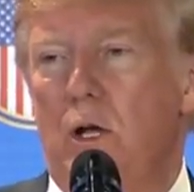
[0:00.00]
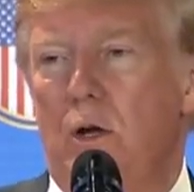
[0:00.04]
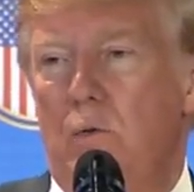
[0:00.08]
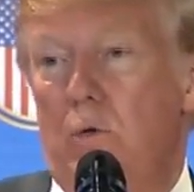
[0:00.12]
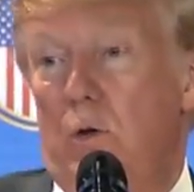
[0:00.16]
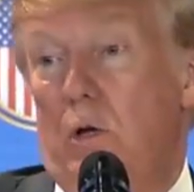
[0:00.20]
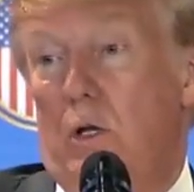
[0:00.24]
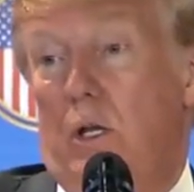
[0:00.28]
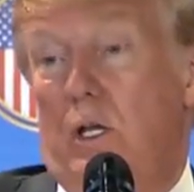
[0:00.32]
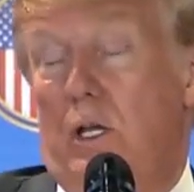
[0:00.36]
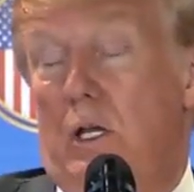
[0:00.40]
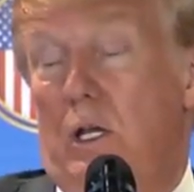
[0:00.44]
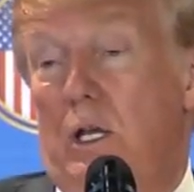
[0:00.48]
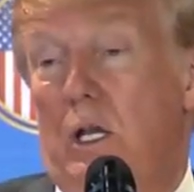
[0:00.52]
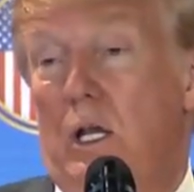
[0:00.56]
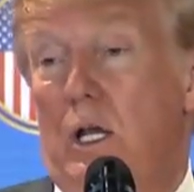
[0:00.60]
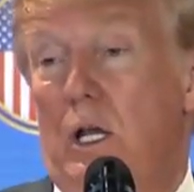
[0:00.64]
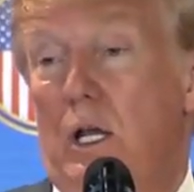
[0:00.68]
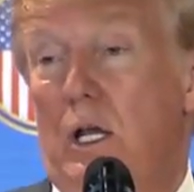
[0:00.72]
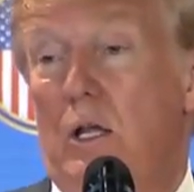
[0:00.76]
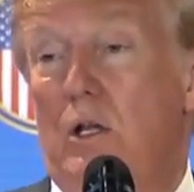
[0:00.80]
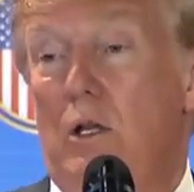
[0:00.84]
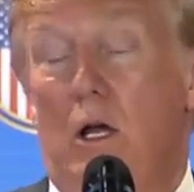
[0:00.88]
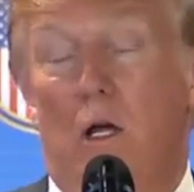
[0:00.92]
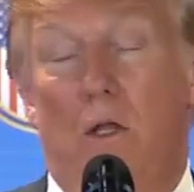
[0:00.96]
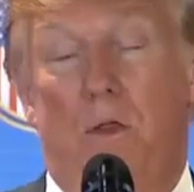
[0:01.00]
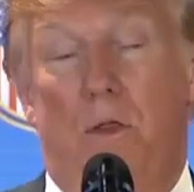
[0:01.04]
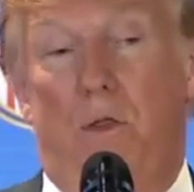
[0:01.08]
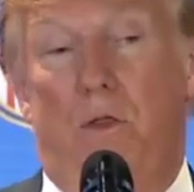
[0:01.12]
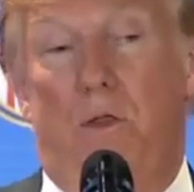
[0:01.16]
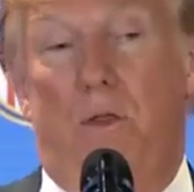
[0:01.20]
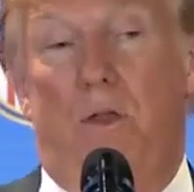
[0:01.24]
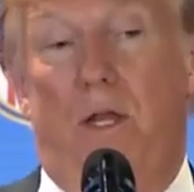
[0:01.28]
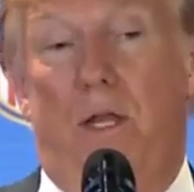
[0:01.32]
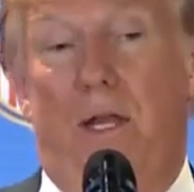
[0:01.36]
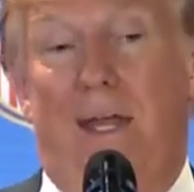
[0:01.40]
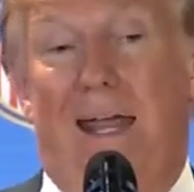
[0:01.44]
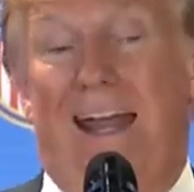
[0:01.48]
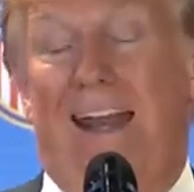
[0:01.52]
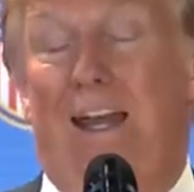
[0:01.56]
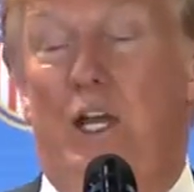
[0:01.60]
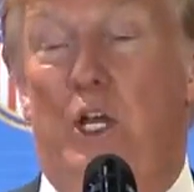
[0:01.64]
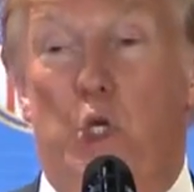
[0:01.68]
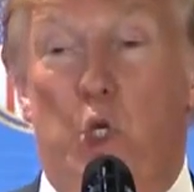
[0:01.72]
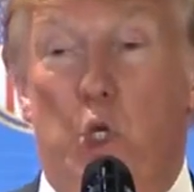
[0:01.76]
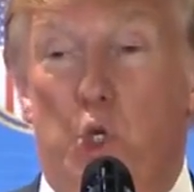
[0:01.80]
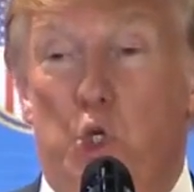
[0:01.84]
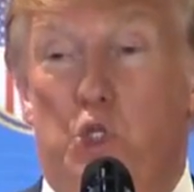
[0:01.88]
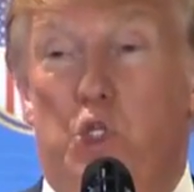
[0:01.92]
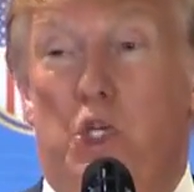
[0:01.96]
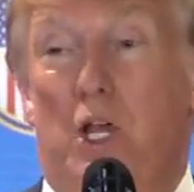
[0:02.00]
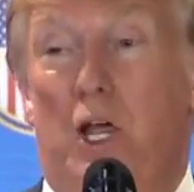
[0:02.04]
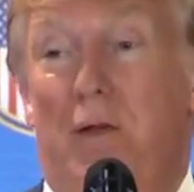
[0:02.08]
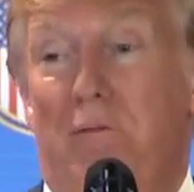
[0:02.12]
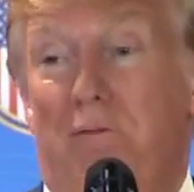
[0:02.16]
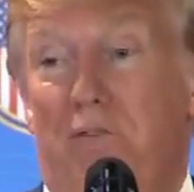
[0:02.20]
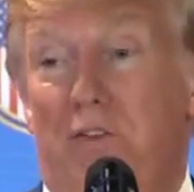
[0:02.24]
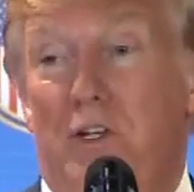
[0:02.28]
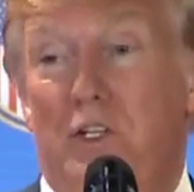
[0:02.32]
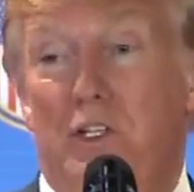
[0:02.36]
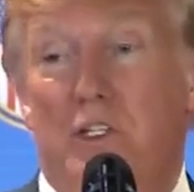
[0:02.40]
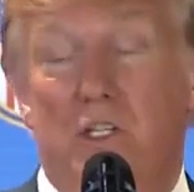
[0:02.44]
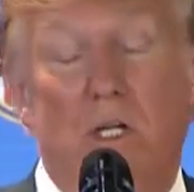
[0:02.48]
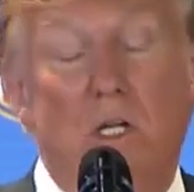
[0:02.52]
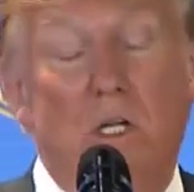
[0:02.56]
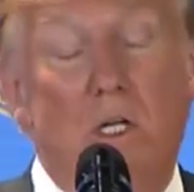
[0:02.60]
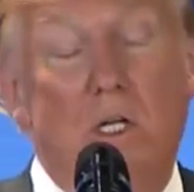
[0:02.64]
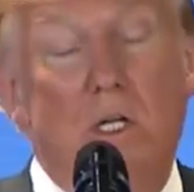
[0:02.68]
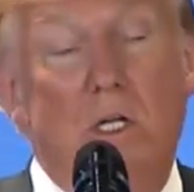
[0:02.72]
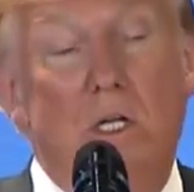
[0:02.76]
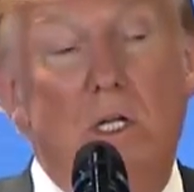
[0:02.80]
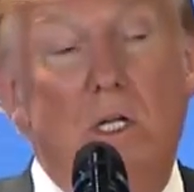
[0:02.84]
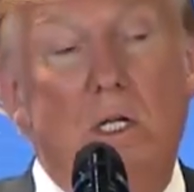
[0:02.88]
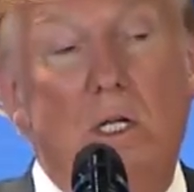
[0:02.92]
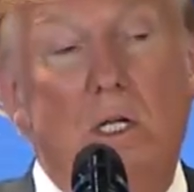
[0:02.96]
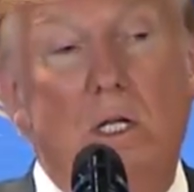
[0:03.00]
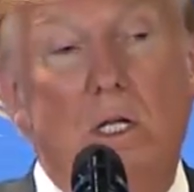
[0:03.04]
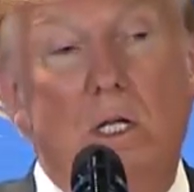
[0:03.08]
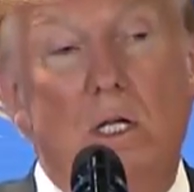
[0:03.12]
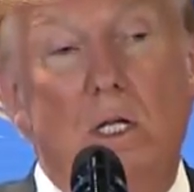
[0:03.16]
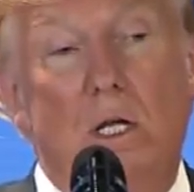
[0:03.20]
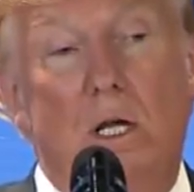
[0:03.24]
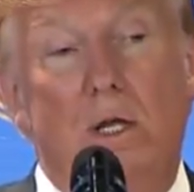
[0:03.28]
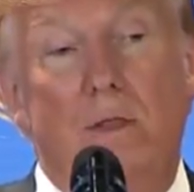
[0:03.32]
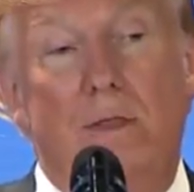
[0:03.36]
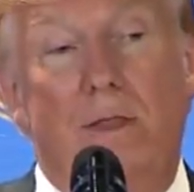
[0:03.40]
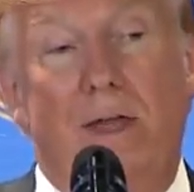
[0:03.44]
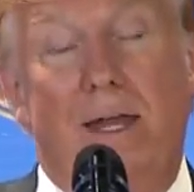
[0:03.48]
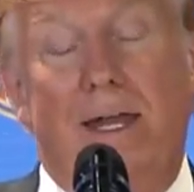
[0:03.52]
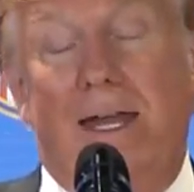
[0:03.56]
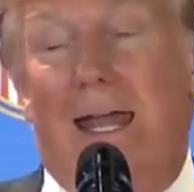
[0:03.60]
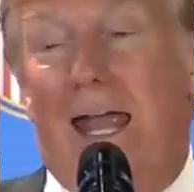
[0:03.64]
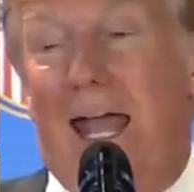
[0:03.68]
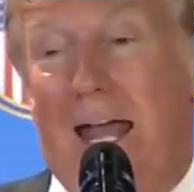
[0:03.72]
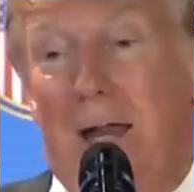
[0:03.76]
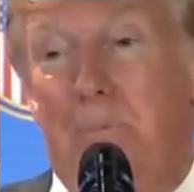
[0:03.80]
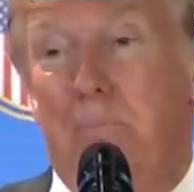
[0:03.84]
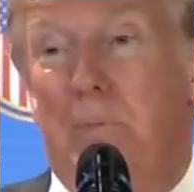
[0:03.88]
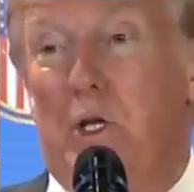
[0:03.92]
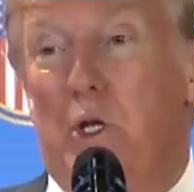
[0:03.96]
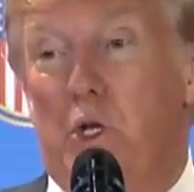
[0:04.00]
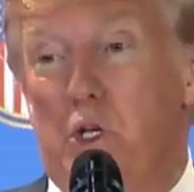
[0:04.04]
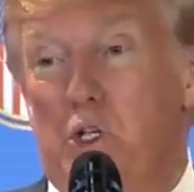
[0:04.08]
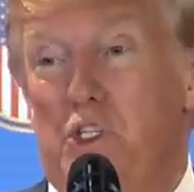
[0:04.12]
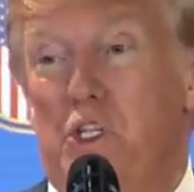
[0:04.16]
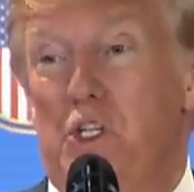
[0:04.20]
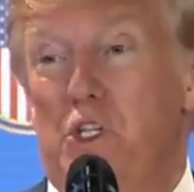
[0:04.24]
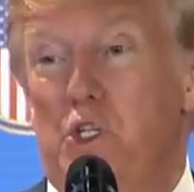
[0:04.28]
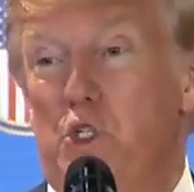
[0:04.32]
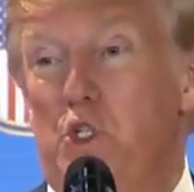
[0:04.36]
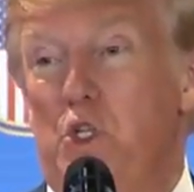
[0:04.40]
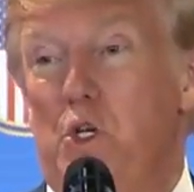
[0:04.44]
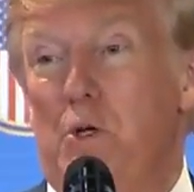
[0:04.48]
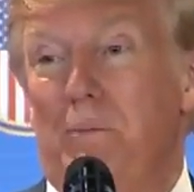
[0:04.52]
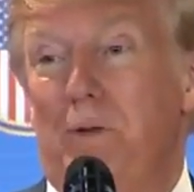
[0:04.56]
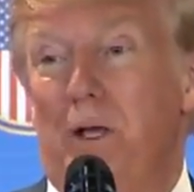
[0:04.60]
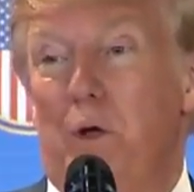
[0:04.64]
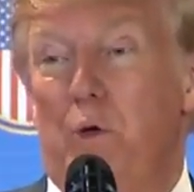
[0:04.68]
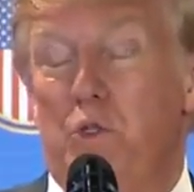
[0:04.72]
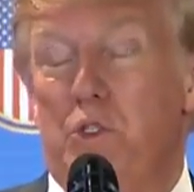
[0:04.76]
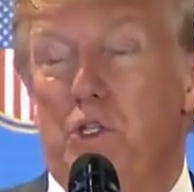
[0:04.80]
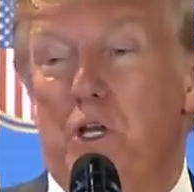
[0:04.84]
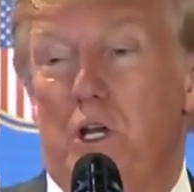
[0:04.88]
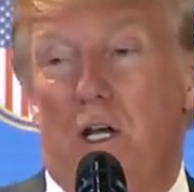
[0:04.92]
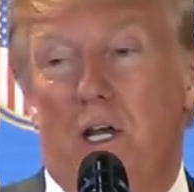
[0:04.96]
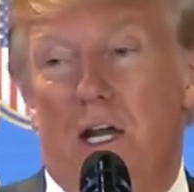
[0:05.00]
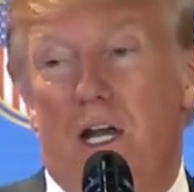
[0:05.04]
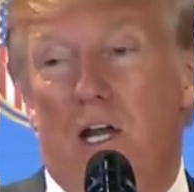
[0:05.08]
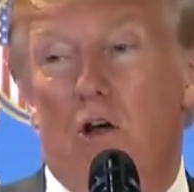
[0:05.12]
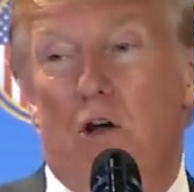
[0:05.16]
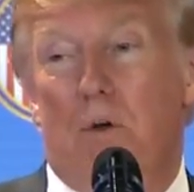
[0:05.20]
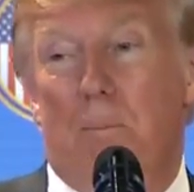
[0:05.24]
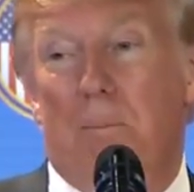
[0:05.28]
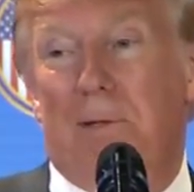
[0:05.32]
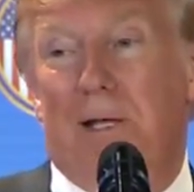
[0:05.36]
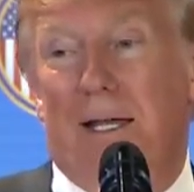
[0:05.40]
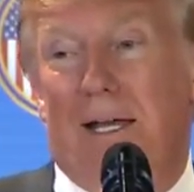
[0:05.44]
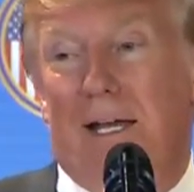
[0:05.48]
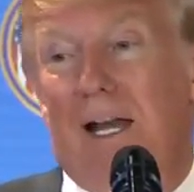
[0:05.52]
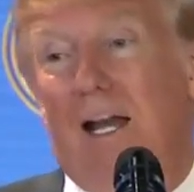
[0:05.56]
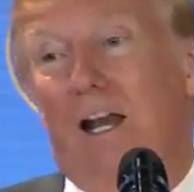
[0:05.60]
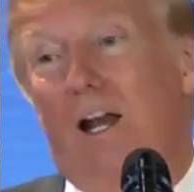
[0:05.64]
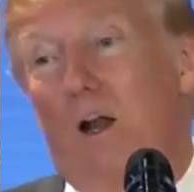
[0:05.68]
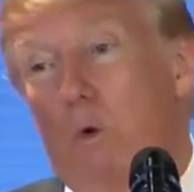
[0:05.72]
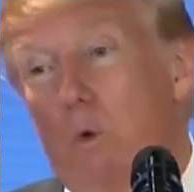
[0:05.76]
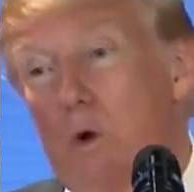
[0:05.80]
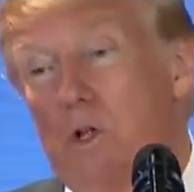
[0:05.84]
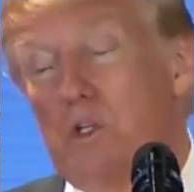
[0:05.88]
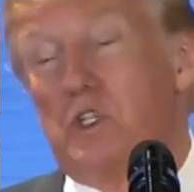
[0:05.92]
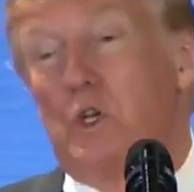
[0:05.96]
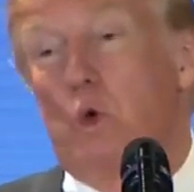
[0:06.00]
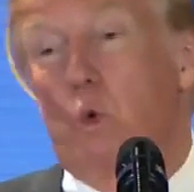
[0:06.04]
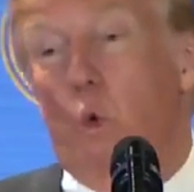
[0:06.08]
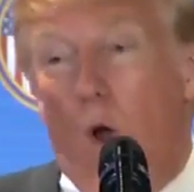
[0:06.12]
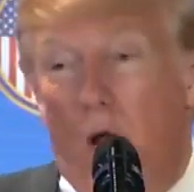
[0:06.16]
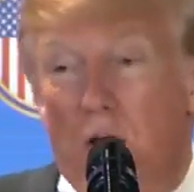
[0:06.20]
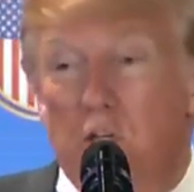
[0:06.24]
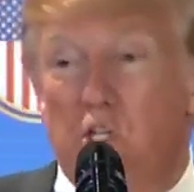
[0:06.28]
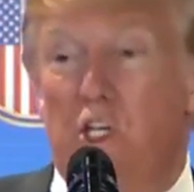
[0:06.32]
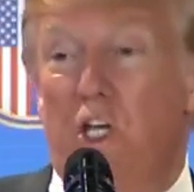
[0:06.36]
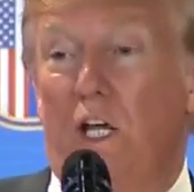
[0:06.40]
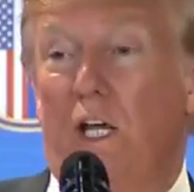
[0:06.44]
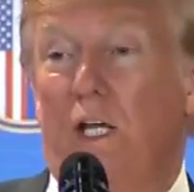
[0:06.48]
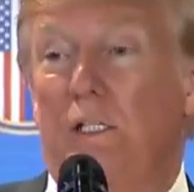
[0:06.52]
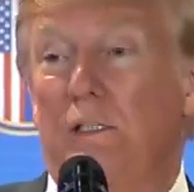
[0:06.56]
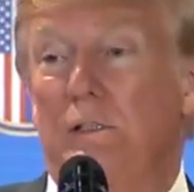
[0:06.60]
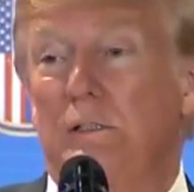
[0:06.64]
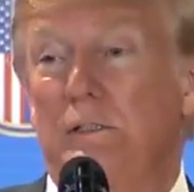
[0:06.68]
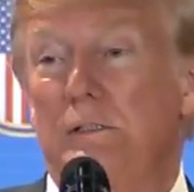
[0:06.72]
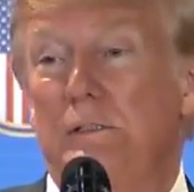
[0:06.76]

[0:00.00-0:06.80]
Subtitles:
I really did. Other than he had a news conference that he had because he assumed I was in an airplane and I wasn't watching.